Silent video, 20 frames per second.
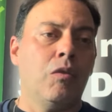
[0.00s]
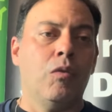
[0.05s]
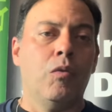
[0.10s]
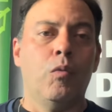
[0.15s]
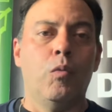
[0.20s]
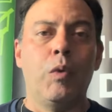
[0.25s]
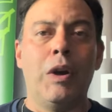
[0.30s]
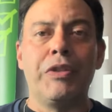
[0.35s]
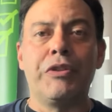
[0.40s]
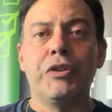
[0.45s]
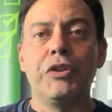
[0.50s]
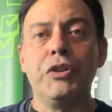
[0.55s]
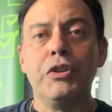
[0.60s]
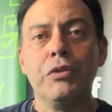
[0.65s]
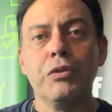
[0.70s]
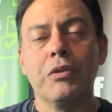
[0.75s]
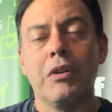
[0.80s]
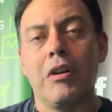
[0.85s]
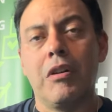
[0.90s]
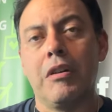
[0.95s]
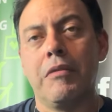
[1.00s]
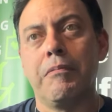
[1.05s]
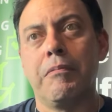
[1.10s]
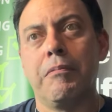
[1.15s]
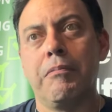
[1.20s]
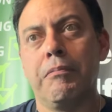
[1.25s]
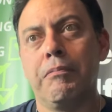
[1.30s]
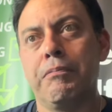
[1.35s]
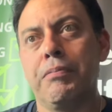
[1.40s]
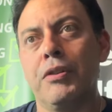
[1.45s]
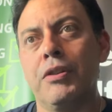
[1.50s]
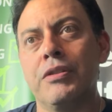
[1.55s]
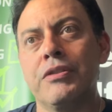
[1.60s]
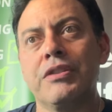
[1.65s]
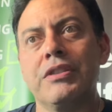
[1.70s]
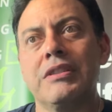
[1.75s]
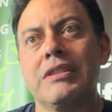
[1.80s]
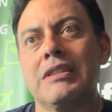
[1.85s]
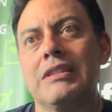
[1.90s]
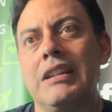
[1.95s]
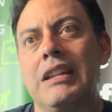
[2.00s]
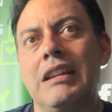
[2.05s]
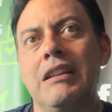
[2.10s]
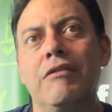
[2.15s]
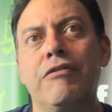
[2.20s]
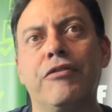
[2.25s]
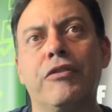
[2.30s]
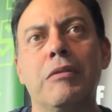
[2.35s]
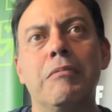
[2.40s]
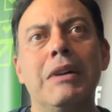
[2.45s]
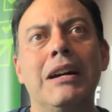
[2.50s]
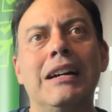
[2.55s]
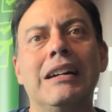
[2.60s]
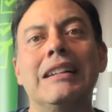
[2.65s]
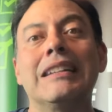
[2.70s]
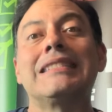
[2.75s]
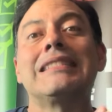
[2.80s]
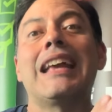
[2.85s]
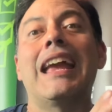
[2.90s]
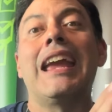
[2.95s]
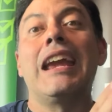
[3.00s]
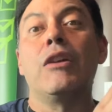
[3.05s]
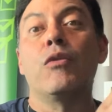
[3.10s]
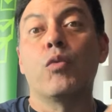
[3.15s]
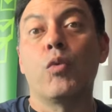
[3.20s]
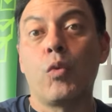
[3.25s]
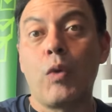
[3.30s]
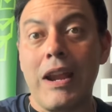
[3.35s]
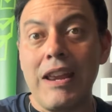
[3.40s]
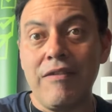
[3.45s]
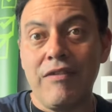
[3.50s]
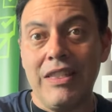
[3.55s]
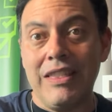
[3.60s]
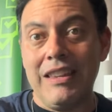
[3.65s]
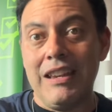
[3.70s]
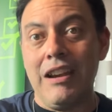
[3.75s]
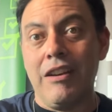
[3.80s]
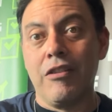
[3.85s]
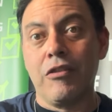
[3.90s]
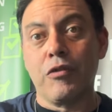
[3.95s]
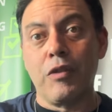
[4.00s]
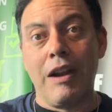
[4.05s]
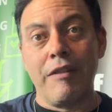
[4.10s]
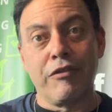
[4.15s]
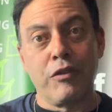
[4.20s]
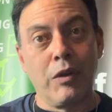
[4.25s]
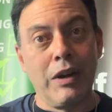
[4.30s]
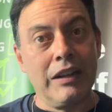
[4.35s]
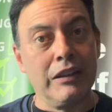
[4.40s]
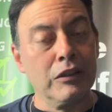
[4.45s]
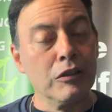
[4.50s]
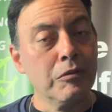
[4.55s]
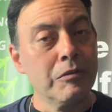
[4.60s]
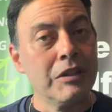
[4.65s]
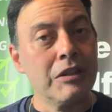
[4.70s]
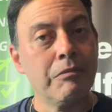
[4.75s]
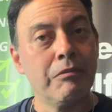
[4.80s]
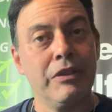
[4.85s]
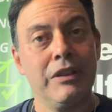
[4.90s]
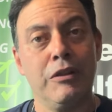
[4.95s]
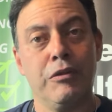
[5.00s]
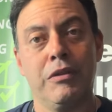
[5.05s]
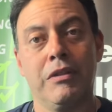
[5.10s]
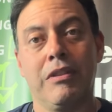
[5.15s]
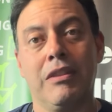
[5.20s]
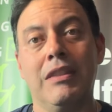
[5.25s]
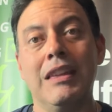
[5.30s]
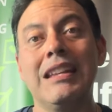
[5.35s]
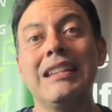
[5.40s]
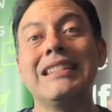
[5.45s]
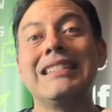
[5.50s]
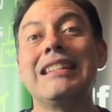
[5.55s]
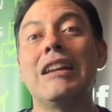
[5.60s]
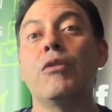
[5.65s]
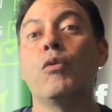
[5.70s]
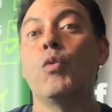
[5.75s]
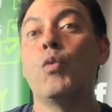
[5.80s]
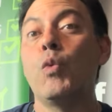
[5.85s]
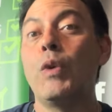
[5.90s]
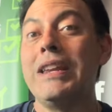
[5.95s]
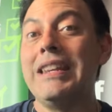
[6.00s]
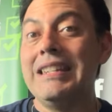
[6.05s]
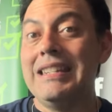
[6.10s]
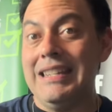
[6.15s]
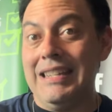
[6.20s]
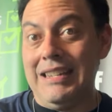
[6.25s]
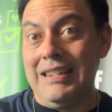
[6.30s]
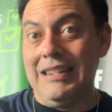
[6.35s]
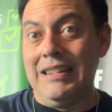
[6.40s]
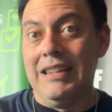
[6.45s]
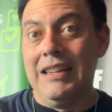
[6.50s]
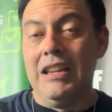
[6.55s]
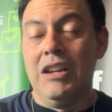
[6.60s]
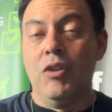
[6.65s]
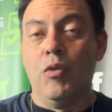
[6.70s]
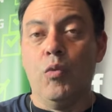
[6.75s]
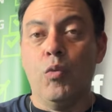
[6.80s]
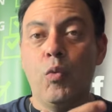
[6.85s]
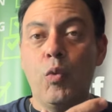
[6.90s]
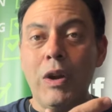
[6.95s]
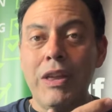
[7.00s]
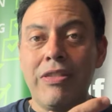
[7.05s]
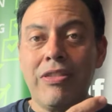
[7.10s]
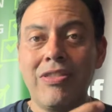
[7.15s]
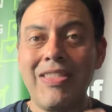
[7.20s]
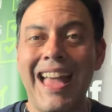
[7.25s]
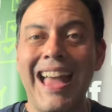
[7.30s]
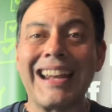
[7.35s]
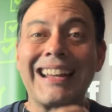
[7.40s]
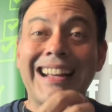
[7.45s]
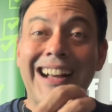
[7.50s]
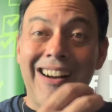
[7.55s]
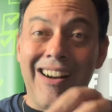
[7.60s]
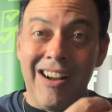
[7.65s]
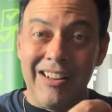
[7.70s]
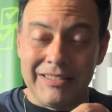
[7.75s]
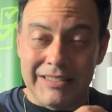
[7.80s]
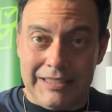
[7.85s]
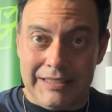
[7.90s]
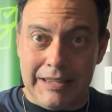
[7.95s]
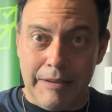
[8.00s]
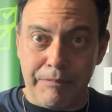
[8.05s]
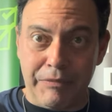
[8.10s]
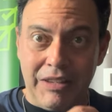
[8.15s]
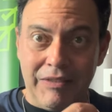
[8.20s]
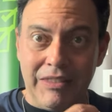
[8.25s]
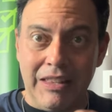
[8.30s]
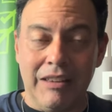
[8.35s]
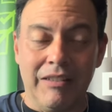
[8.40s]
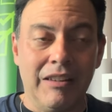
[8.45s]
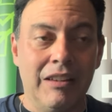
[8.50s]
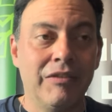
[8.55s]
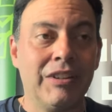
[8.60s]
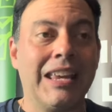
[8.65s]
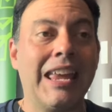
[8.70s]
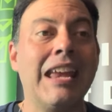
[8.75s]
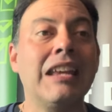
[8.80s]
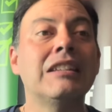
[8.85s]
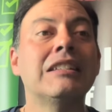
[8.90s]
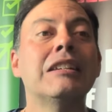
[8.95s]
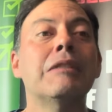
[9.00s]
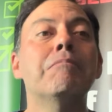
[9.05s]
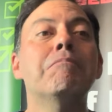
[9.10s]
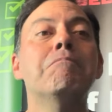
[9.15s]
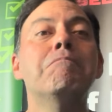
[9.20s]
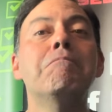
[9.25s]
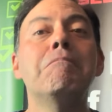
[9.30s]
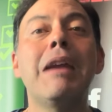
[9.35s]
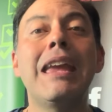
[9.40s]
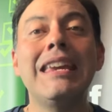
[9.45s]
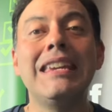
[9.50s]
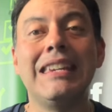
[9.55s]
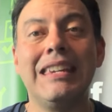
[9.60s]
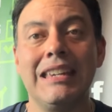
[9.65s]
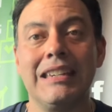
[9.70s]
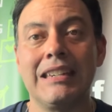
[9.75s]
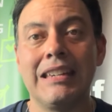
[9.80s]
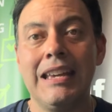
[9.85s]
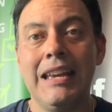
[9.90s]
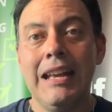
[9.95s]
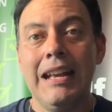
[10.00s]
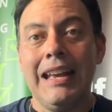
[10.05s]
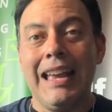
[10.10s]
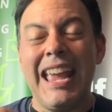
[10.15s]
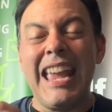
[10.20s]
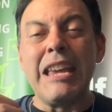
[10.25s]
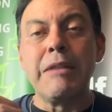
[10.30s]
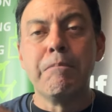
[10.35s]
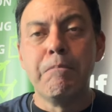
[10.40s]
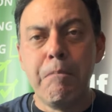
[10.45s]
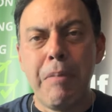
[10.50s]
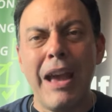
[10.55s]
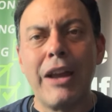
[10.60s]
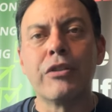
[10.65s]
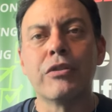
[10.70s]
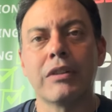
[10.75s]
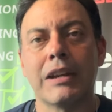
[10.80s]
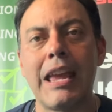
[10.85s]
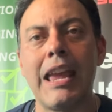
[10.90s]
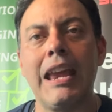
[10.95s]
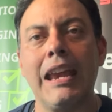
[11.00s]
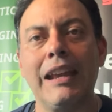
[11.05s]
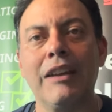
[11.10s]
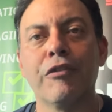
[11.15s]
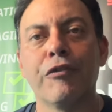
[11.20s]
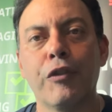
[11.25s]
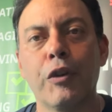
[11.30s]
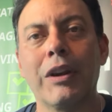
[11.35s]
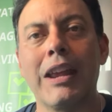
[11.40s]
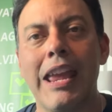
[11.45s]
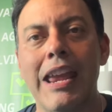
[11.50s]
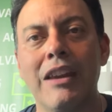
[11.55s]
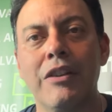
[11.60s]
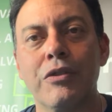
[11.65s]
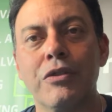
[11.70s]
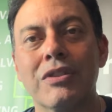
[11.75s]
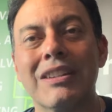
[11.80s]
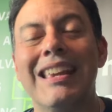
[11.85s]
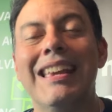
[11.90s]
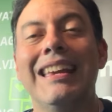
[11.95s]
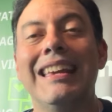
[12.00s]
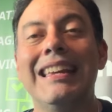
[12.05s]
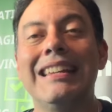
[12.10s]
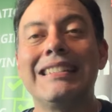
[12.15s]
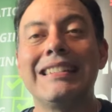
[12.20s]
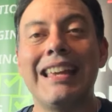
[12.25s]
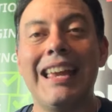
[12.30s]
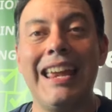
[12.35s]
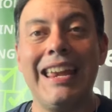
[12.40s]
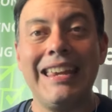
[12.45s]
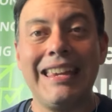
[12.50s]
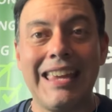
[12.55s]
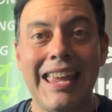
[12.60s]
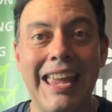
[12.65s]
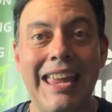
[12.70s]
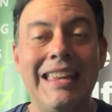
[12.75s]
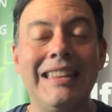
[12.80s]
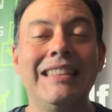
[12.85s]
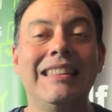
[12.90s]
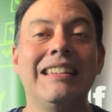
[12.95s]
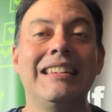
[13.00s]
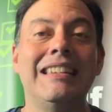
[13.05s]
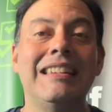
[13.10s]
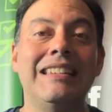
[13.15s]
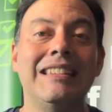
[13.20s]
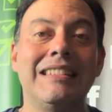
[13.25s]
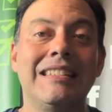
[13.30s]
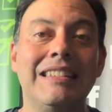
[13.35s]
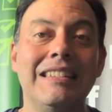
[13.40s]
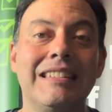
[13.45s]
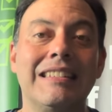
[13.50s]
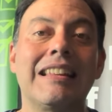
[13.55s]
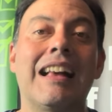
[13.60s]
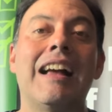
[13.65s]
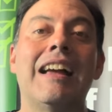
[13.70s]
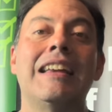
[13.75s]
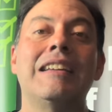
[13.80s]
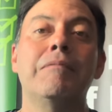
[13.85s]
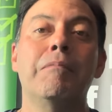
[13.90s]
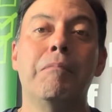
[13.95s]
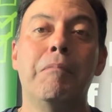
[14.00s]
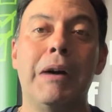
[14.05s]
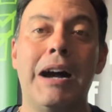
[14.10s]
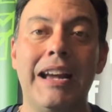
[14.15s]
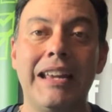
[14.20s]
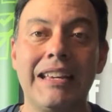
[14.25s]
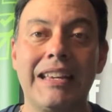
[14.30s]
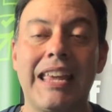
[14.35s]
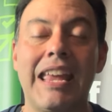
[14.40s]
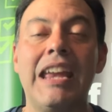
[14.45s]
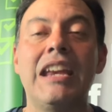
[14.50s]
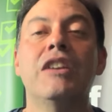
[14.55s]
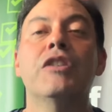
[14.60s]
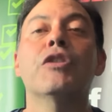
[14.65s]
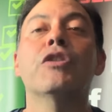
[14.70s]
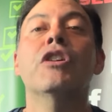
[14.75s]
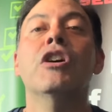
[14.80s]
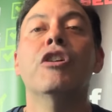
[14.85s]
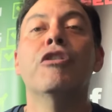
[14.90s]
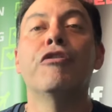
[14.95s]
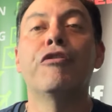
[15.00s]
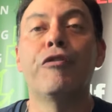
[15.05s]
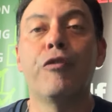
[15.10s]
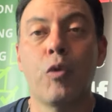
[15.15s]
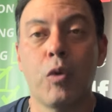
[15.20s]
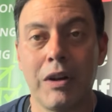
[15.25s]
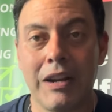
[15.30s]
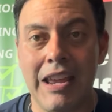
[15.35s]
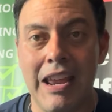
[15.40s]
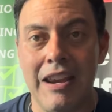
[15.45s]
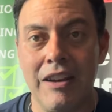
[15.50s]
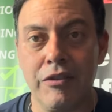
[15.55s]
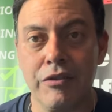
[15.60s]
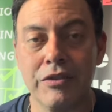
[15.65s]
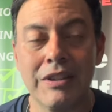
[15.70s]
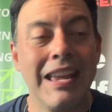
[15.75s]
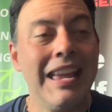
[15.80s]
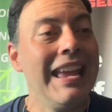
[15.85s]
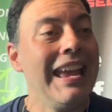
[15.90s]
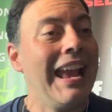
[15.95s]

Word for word: whether you are purchasing from us a Raven, the aircraft grade aluminum, there are things that we did with that concept of, of a cane to make it a better cane for caners. It's a cane that is designed by a caner for caners.